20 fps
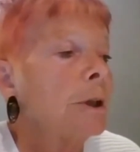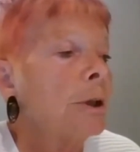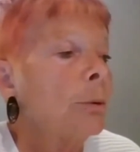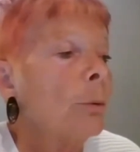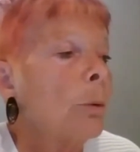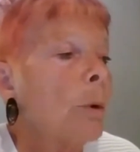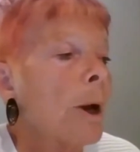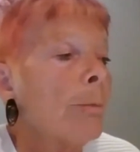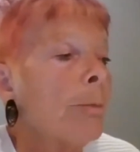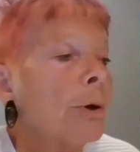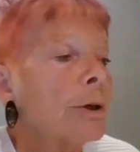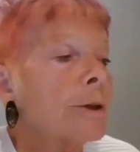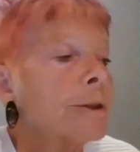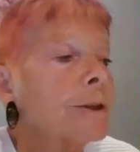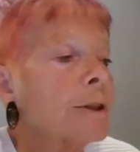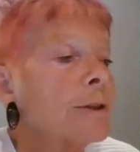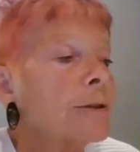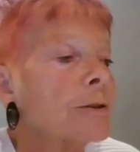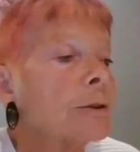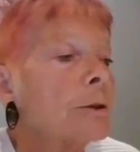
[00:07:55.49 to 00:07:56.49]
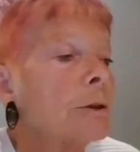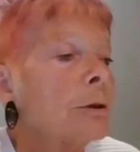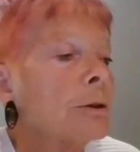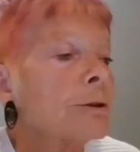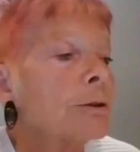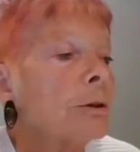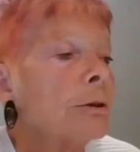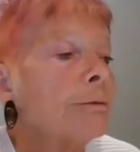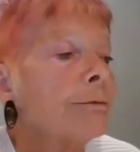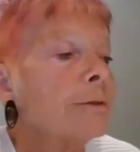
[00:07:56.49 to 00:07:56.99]
where bodies are
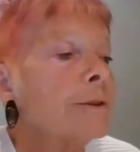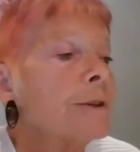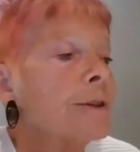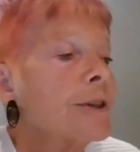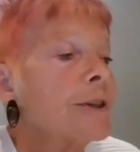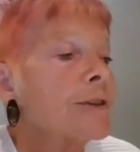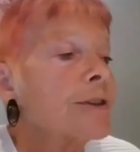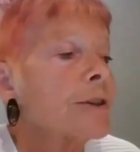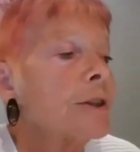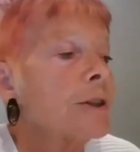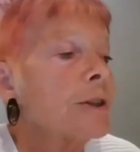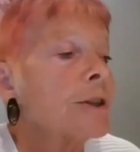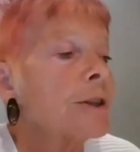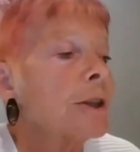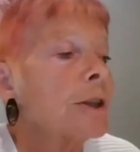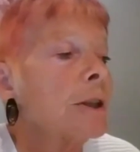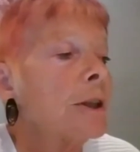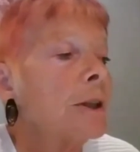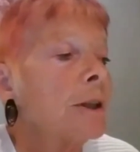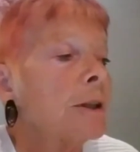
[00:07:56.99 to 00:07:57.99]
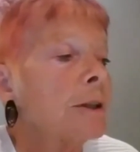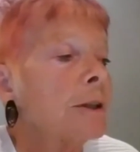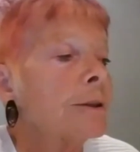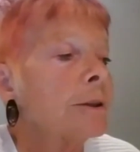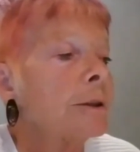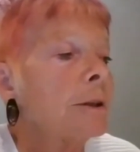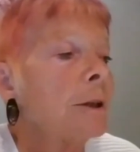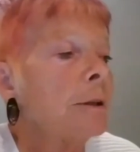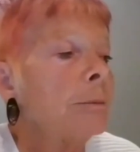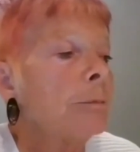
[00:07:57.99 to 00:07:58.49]
not often disinterred,
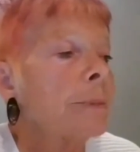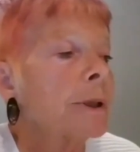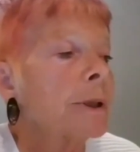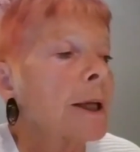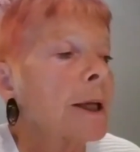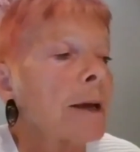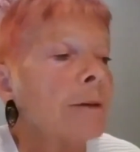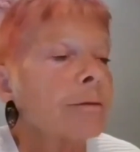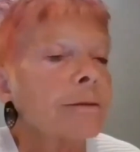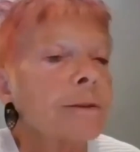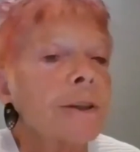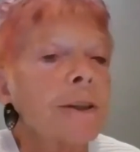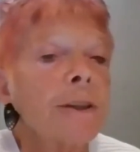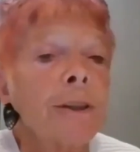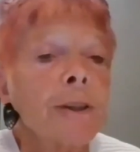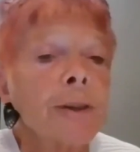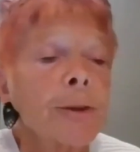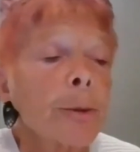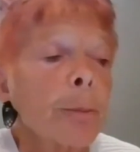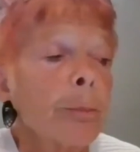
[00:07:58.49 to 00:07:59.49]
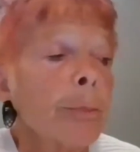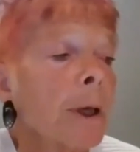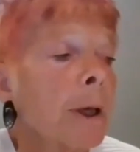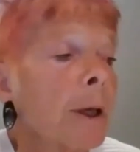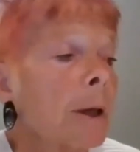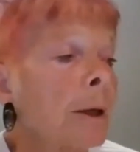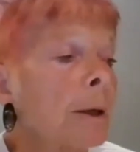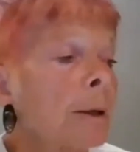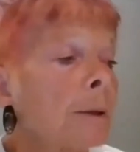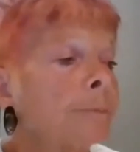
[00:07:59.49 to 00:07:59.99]
but left to
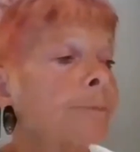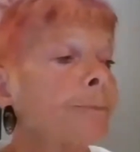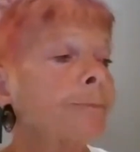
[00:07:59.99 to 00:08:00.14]
disappear.